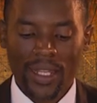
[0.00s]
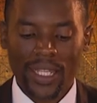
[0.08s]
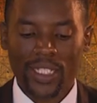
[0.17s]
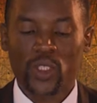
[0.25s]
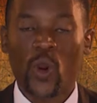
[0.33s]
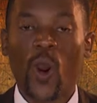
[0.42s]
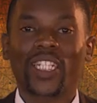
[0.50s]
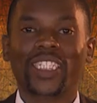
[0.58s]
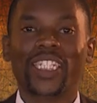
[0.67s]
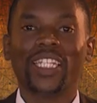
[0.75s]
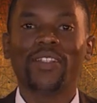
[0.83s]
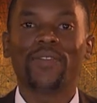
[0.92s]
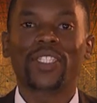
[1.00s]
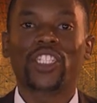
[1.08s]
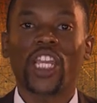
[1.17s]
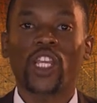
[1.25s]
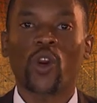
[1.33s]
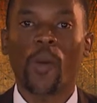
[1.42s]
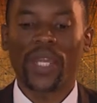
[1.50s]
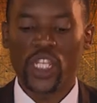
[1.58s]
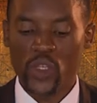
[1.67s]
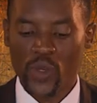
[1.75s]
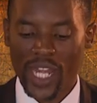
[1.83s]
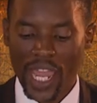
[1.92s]
that God gives Jacob a
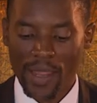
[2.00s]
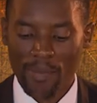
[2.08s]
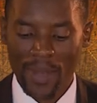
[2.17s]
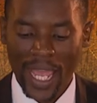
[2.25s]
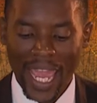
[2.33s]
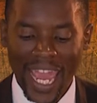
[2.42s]
new name